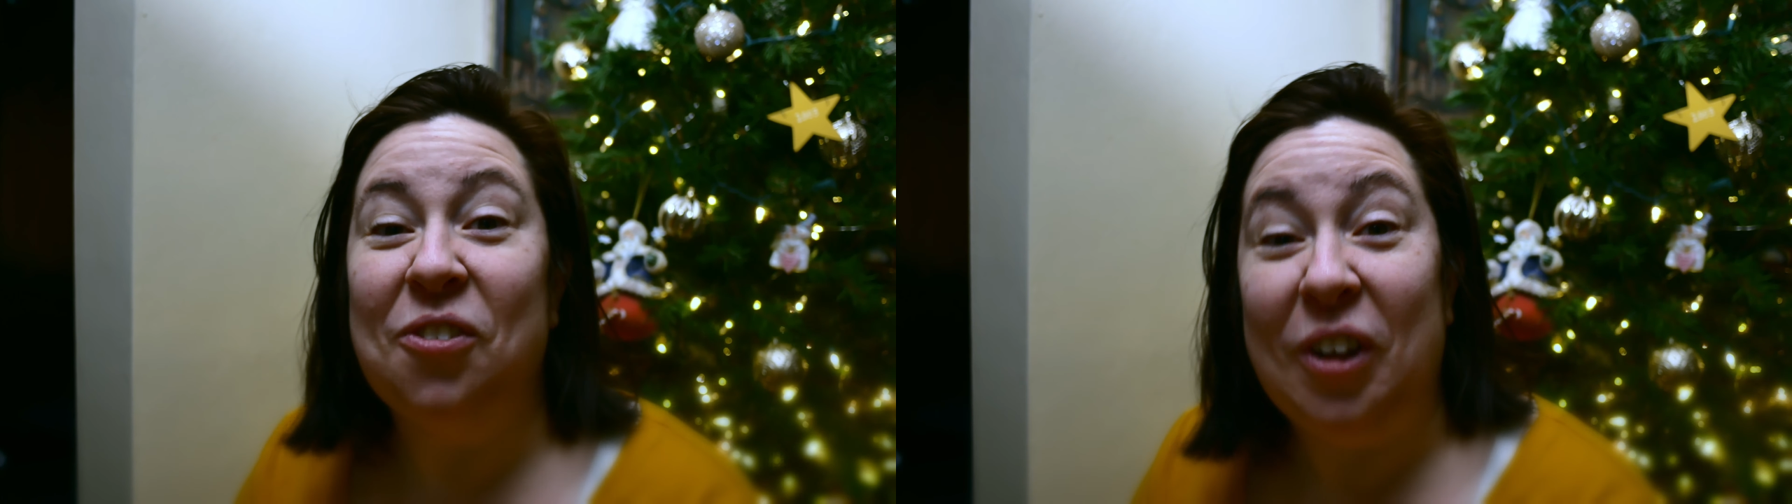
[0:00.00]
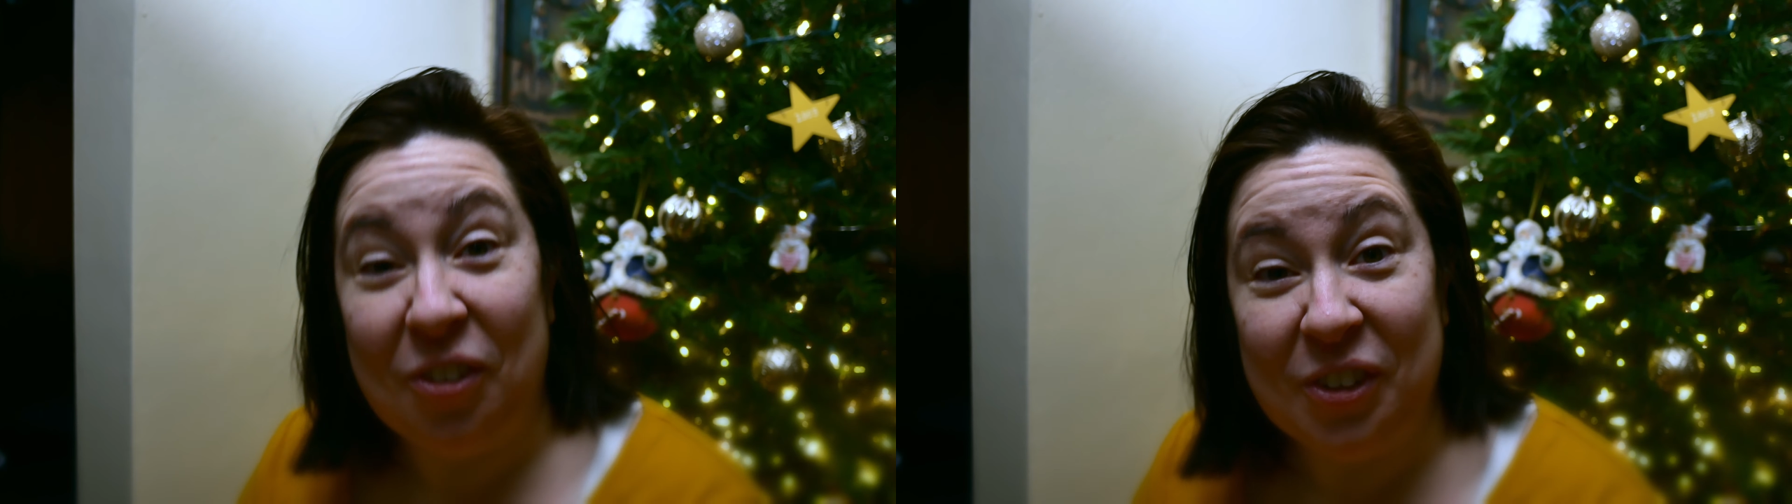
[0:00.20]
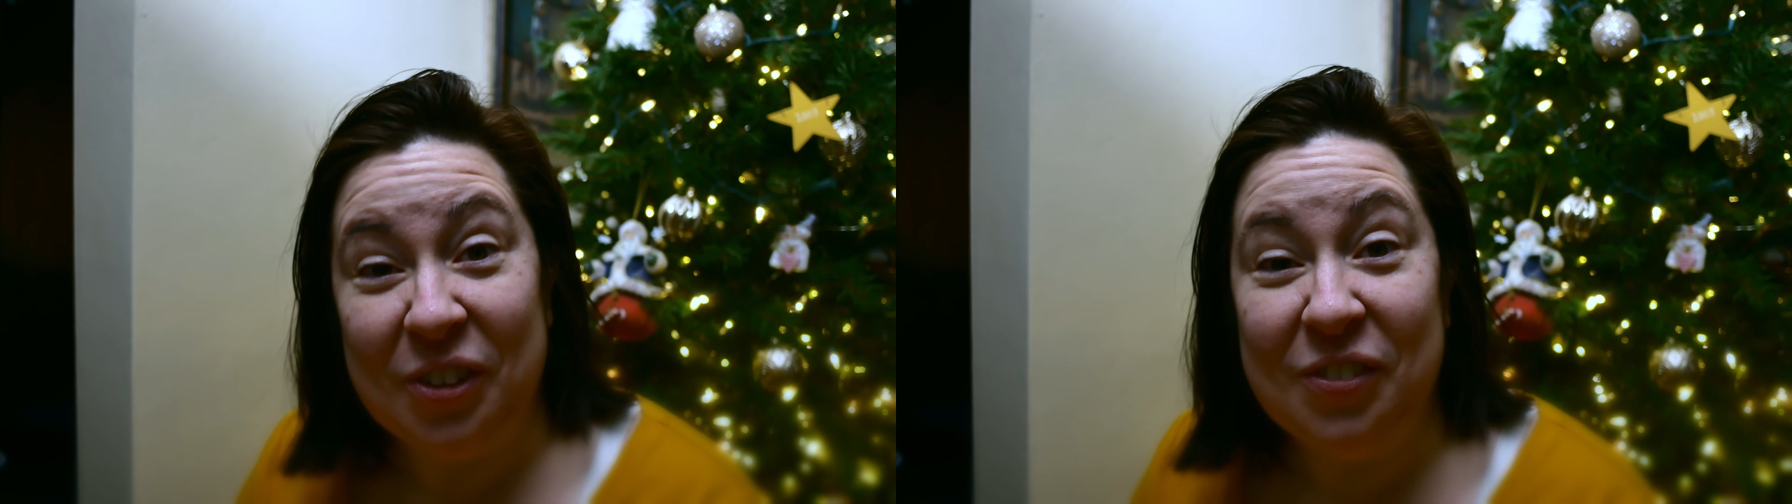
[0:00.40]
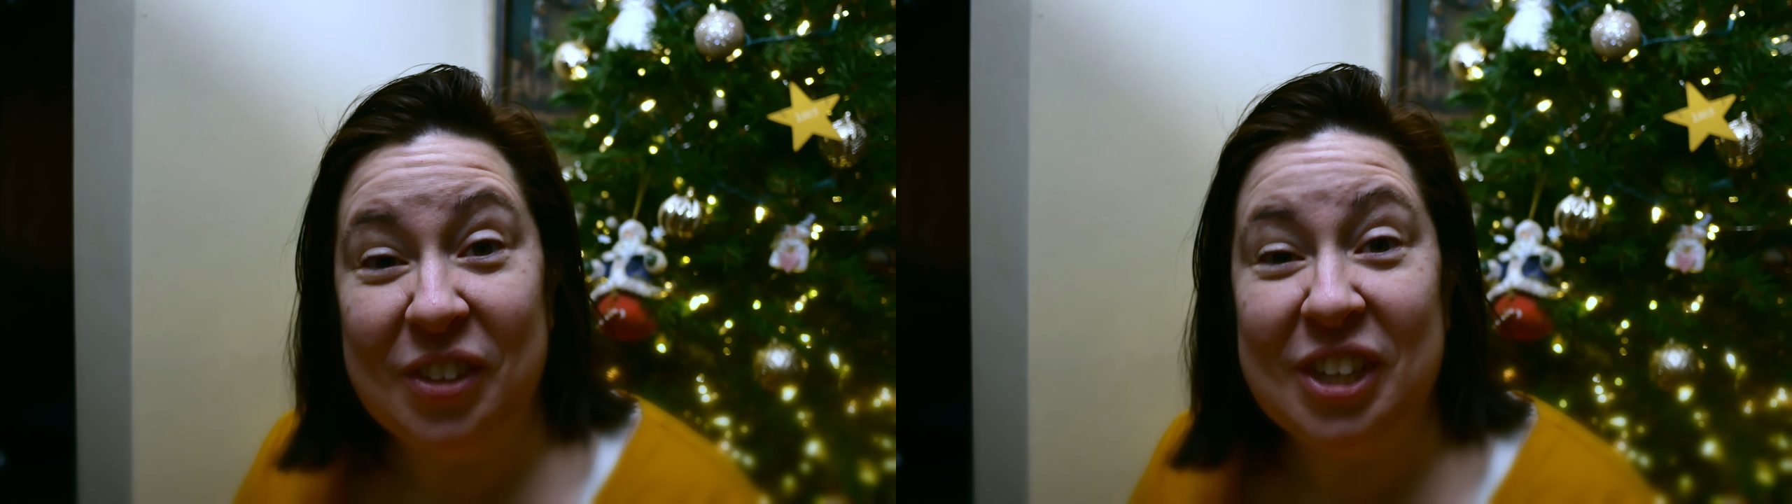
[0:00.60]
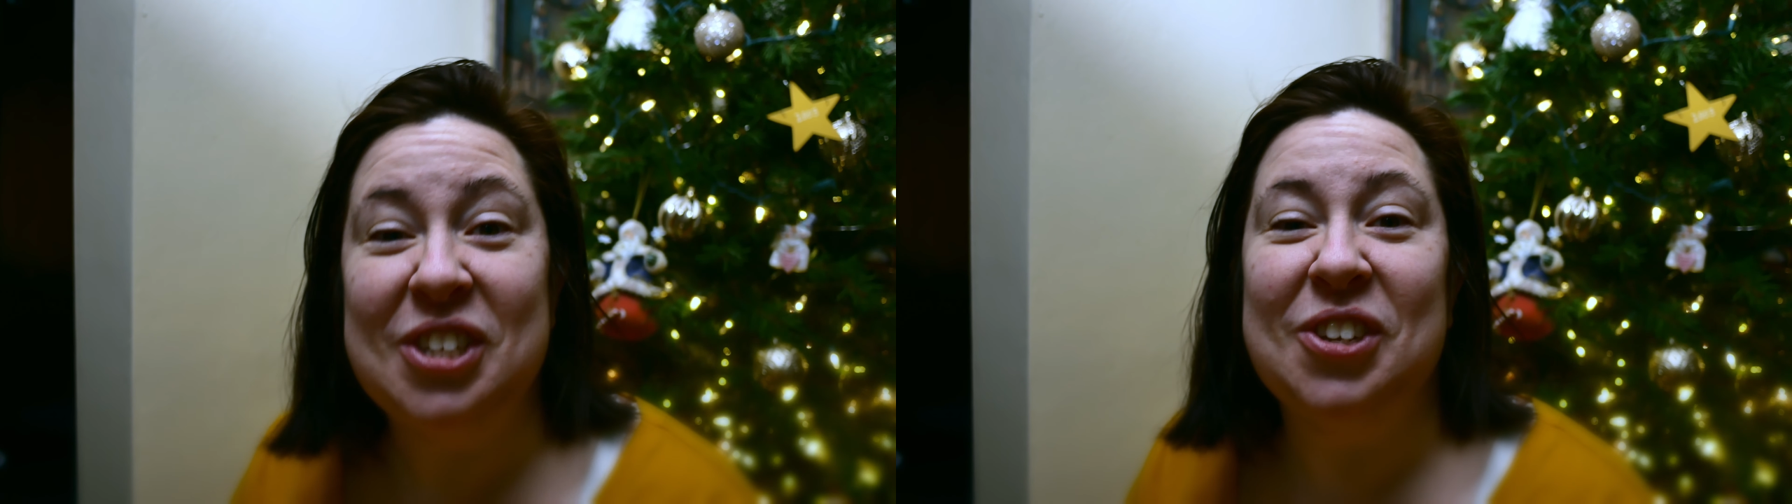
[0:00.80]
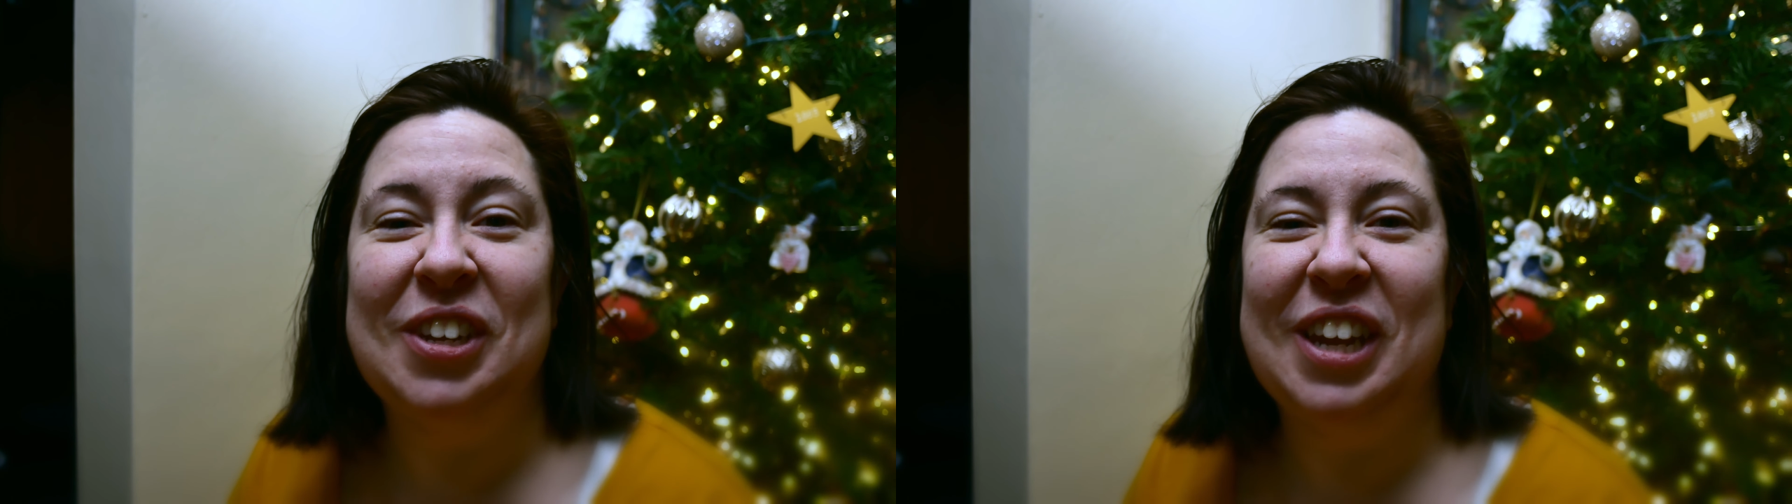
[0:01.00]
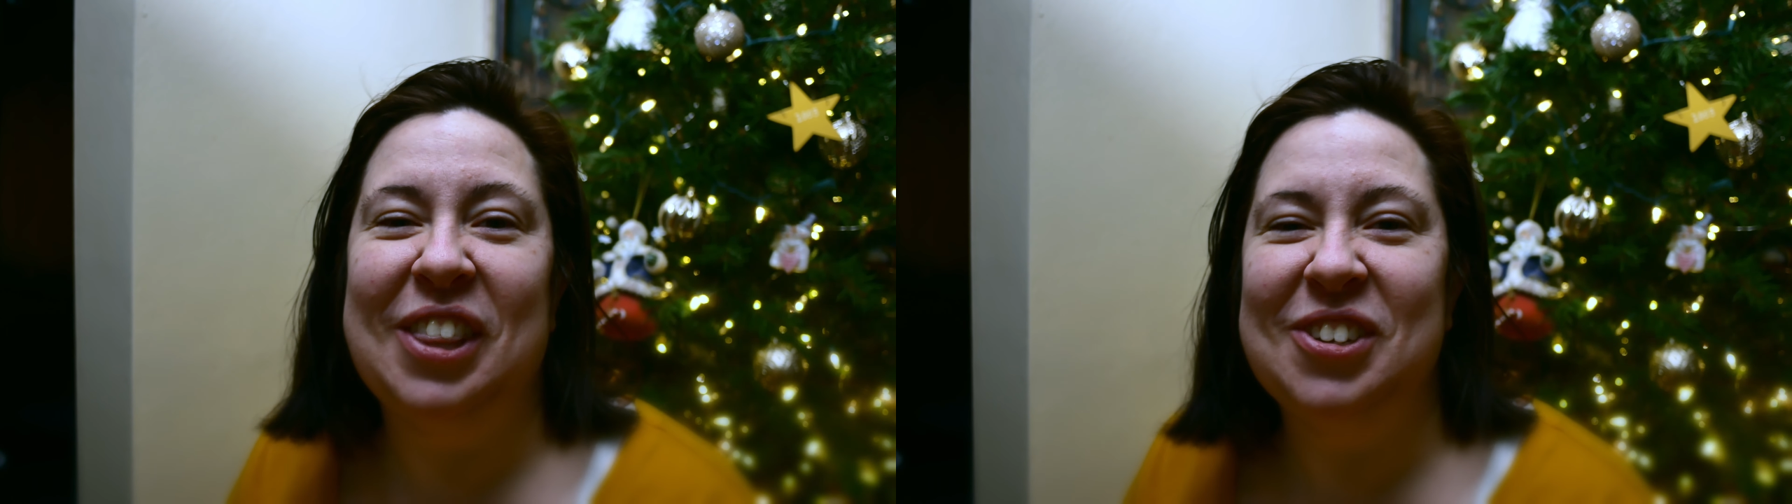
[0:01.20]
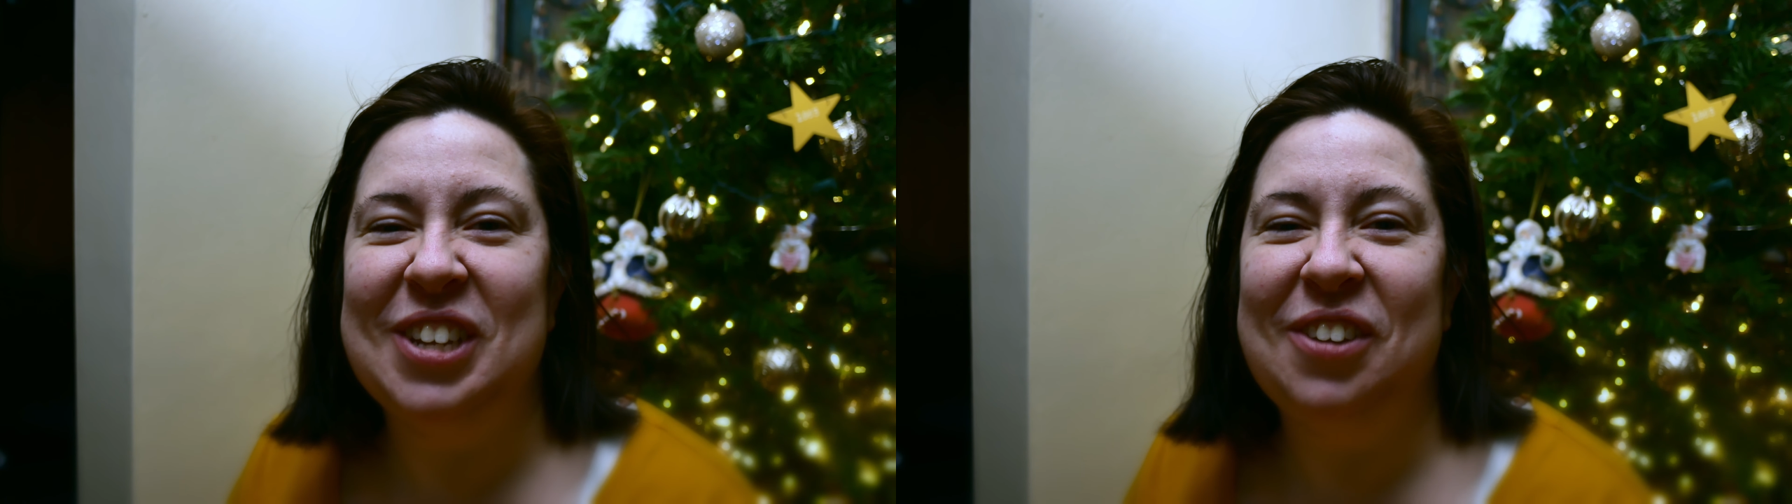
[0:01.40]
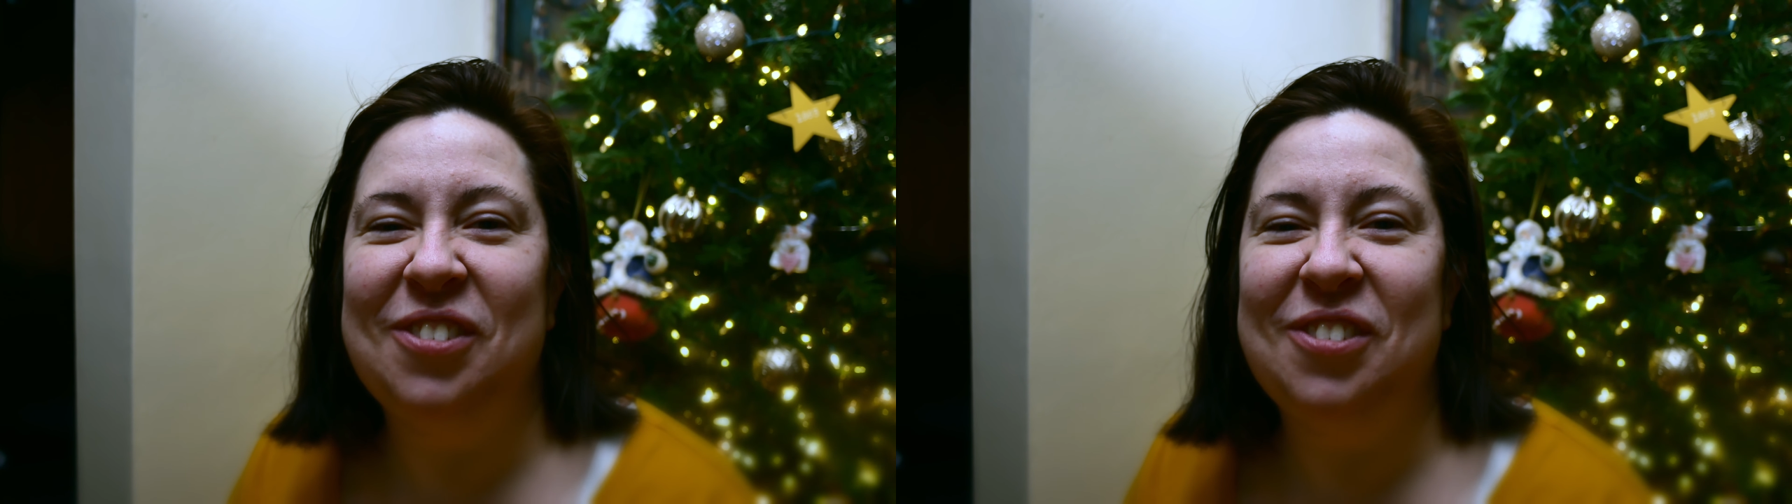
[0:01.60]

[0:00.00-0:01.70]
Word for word: welcome to another day of